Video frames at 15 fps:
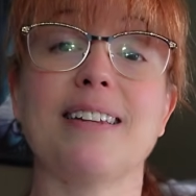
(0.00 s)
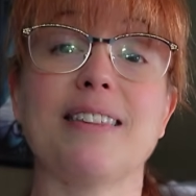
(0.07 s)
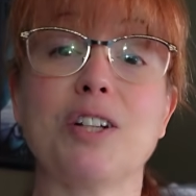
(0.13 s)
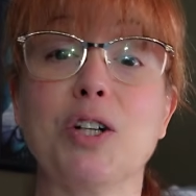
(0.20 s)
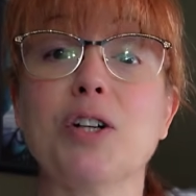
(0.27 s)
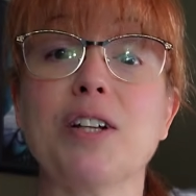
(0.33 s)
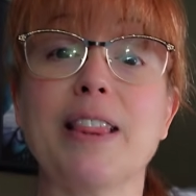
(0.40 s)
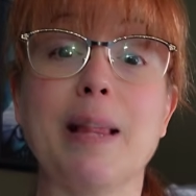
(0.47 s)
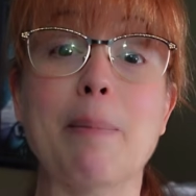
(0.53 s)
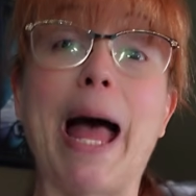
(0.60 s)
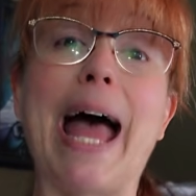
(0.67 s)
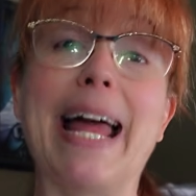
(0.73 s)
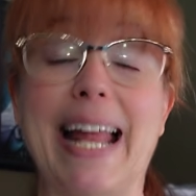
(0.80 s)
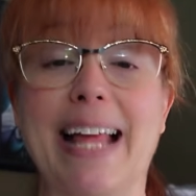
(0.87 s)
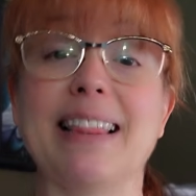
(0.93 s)
the good, the
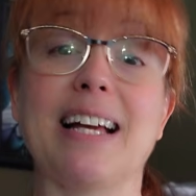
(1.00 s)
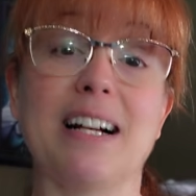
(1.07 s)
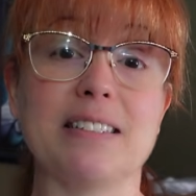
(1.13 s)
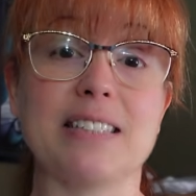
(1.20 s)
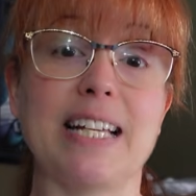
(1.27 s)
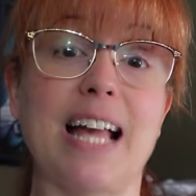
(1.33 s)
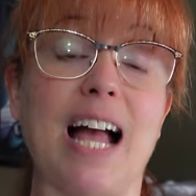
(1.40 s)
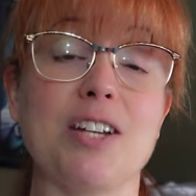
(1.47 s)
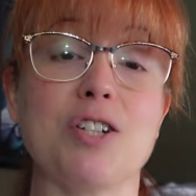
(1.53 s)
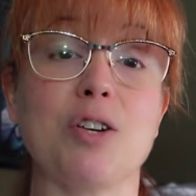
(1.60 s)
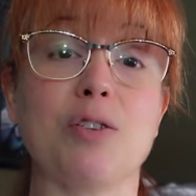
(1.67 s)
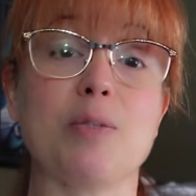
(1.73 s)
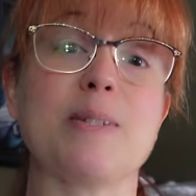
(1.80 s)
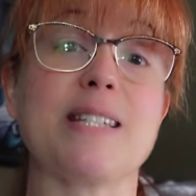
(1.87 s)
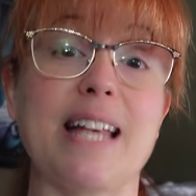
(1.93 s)
bad, and the ugly. I
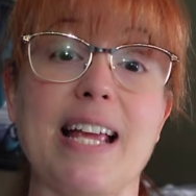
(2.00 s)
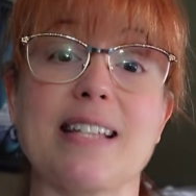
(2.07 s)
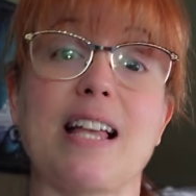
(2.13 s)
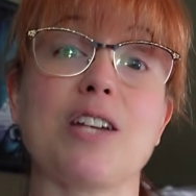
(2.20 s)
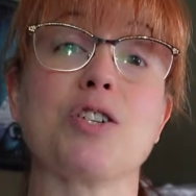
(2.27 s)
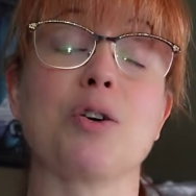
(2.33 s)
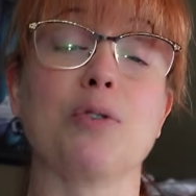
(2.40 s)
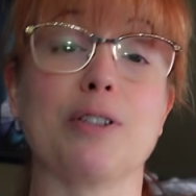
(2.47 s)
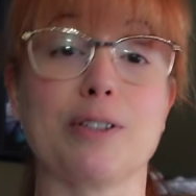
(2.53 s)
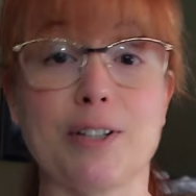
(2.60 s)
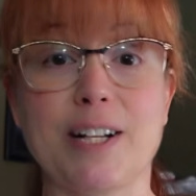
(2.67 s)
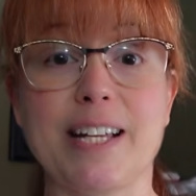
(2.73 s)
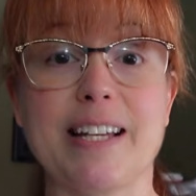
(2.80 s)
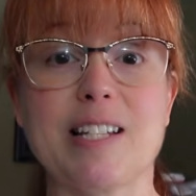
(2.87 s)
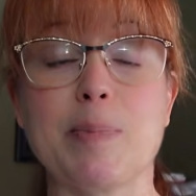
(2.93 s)
show the mistakes. I show the
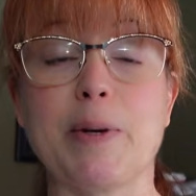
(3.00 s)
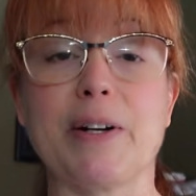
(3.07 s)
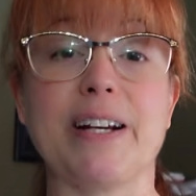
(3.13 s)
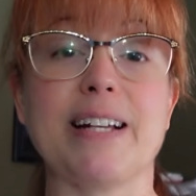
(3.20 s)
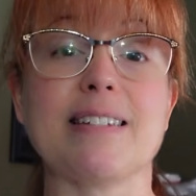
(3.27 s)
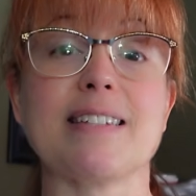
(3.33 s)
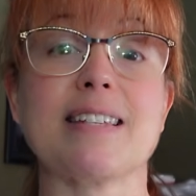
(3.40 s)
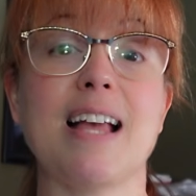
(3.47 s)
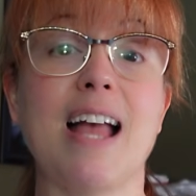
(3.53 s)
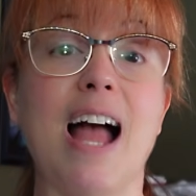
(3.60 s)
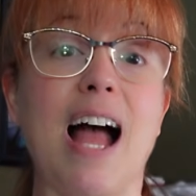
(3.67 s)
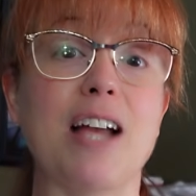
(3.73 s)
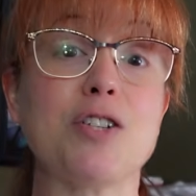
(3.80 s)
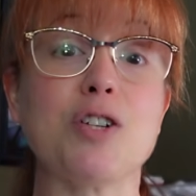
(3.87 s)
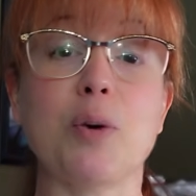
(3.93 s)
learning experience.
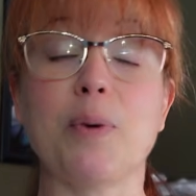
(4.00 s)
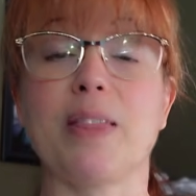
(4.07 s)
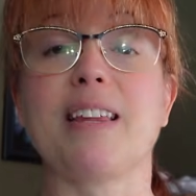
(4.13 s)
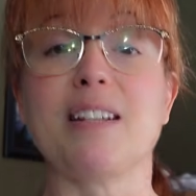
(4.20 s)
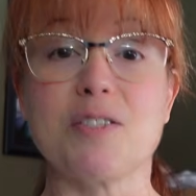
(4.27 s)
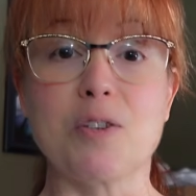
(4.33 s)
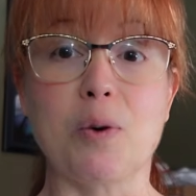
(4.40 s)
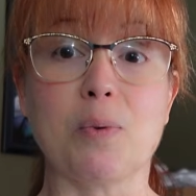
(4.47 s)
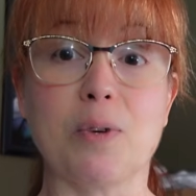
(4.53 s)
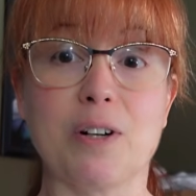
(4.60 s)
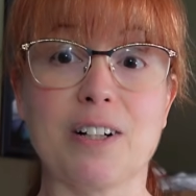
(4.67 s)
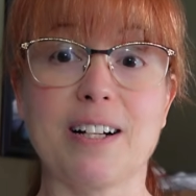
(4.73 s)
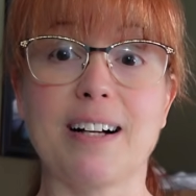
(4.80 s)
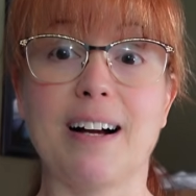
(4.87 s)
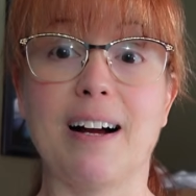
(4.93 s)
I show when things don't
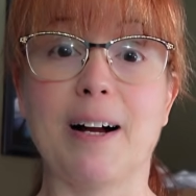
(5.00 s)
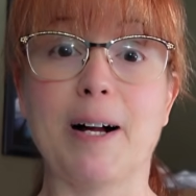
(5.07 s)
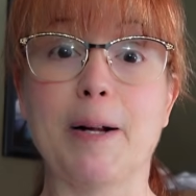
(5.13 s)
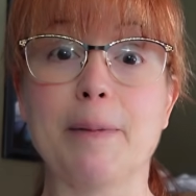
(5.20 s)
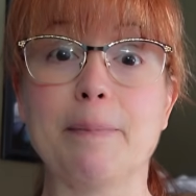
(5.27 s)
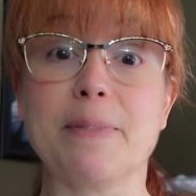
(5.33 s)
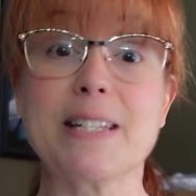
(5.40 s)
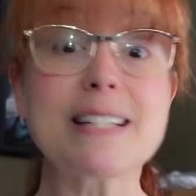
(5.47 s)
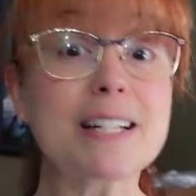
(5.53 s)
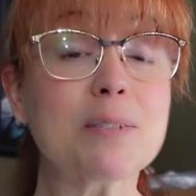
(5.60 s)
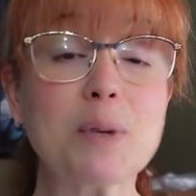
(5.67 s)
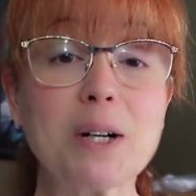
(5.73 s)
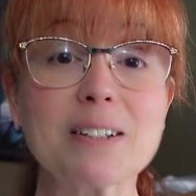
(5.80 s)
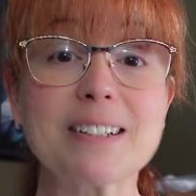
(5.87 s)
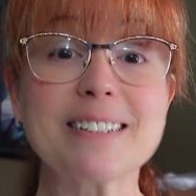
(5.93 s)
work. This
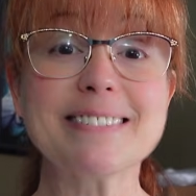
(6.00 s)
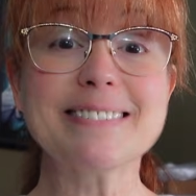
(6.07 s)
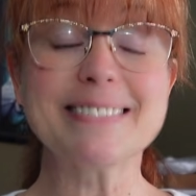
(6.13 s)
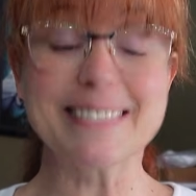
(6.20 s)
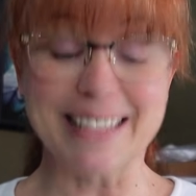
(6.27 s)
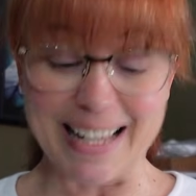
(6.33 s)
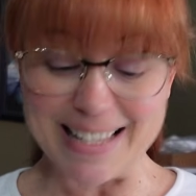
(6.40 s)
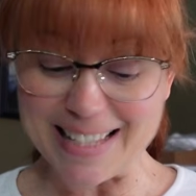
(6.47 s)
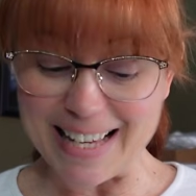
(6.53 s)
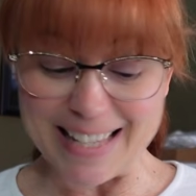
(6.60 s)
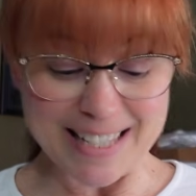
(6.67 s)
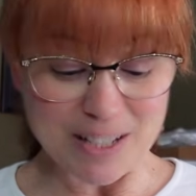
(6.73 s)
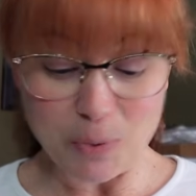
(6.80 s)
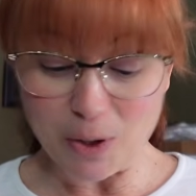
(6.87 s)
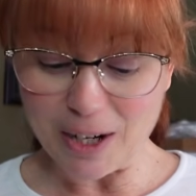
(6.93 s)
didn't work. It
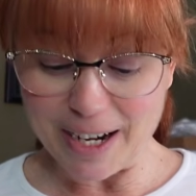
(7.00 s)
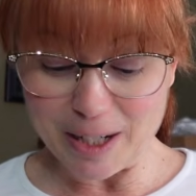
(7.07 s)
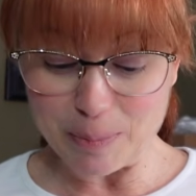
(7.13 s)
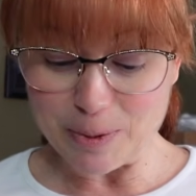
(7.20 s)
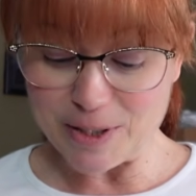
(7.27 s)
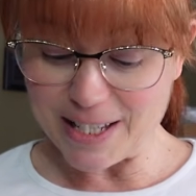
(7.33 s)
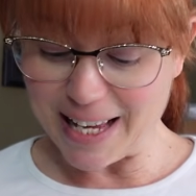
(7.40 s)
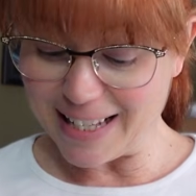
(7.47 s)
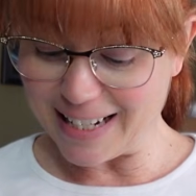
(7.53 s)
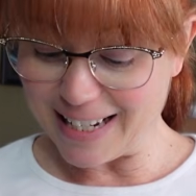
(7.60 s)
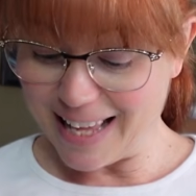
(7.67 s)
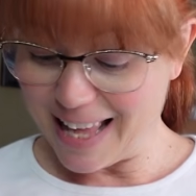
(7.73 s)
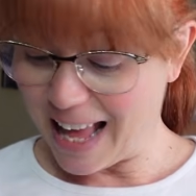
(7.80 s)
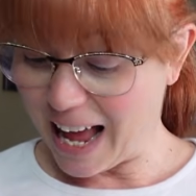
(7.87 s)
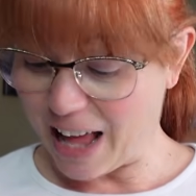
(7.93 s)
didn't work 100%.
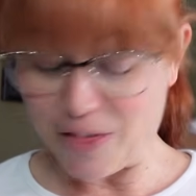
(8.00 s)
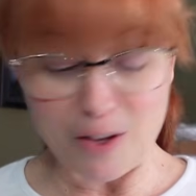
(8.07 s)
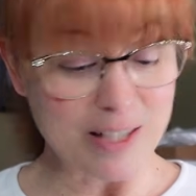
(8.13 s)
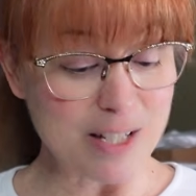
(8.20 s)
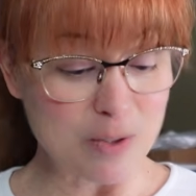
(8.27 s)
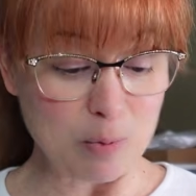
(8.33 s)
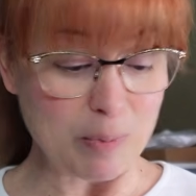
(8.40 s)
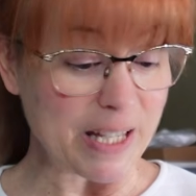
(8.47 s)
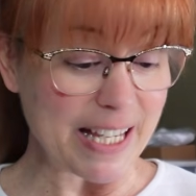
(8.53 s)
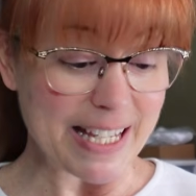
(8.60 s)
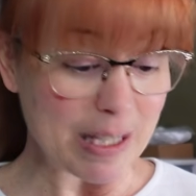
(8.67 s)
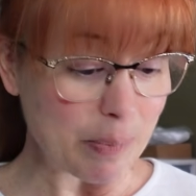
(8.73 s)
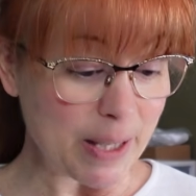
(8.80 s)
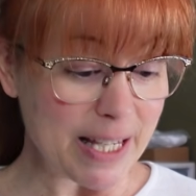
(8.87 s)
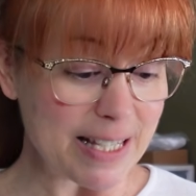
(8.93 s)
I thought this would be
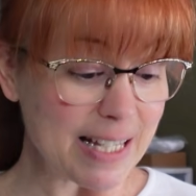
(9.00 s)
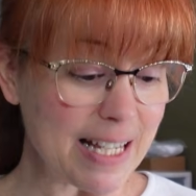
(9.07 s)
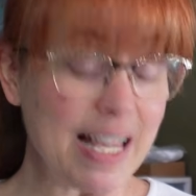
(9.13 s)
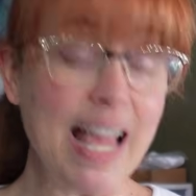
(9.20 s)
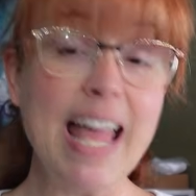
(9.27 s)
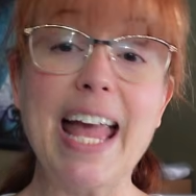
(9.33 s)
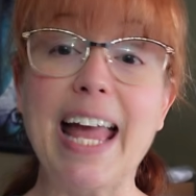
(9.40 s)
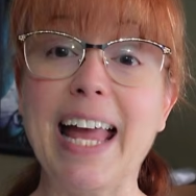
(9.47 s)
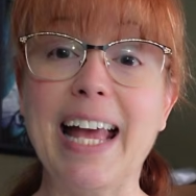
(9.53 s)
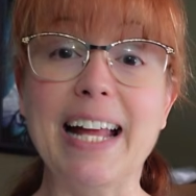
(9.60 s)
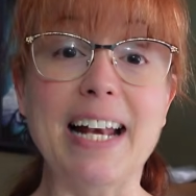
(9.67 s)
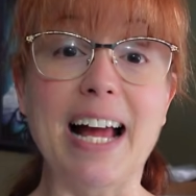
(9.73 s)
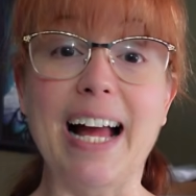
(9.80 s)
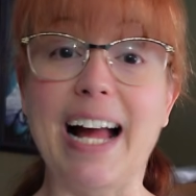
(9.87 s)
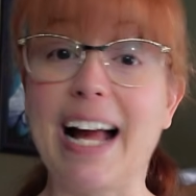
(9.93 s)
easy peasy,
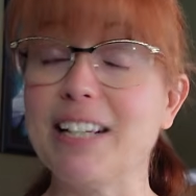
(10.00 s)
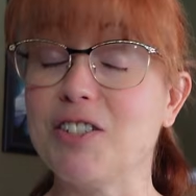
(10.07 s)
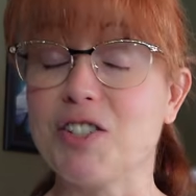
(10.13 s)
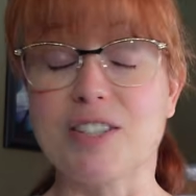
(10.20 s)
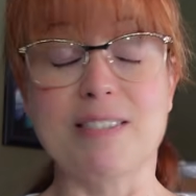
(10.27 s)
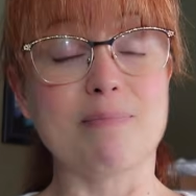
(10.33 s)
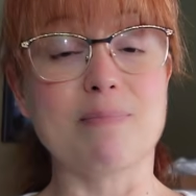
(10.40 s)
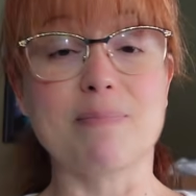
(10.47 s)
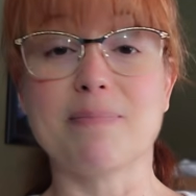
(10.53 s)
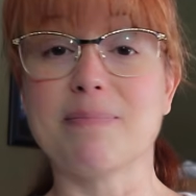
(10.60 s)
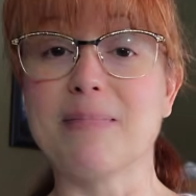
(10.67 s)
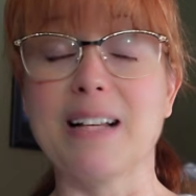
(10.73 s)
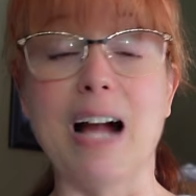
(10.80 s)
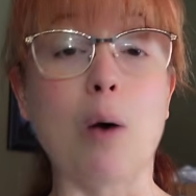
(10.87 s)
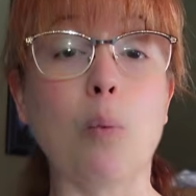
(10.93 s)
and I just
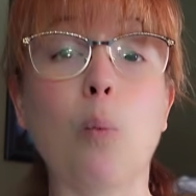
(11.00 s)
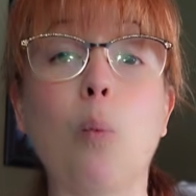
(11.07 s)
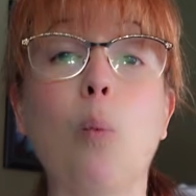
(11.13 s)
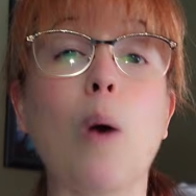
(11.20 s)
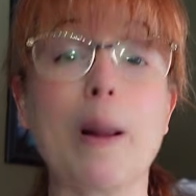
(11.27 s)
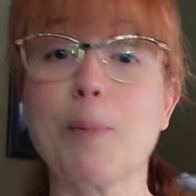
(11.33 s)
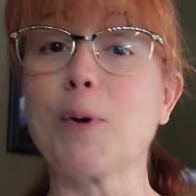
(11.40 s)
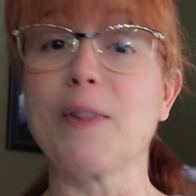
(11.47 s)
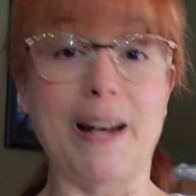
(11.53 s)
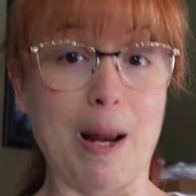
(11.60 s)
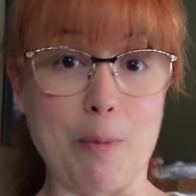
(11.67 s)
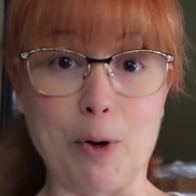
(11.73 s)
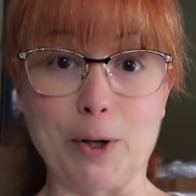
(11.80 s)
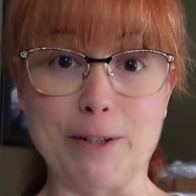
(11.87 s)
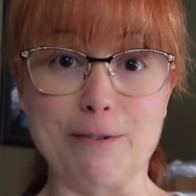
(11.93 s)
got way more than I
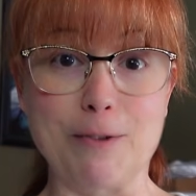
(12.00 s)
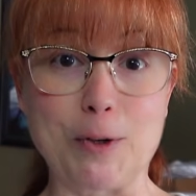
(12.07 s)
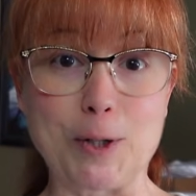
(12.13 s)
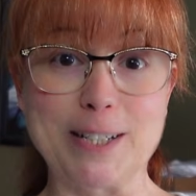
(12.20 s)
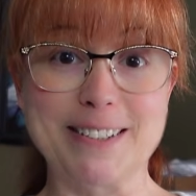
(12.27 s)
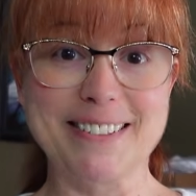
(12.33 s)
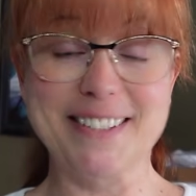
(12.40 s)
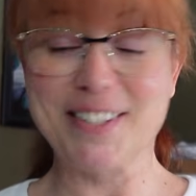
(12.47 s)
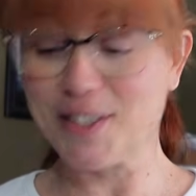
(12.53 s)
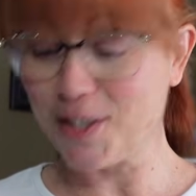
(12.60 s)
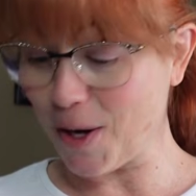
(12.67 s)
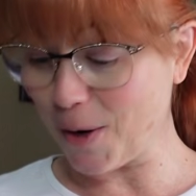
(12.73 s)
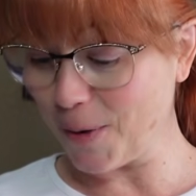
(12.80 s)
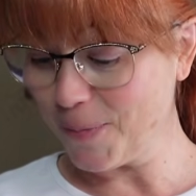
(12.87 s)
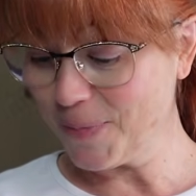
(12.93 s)
bargained for.
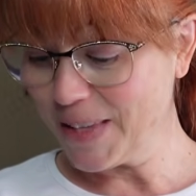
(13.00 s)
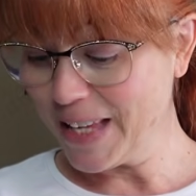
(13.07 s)
So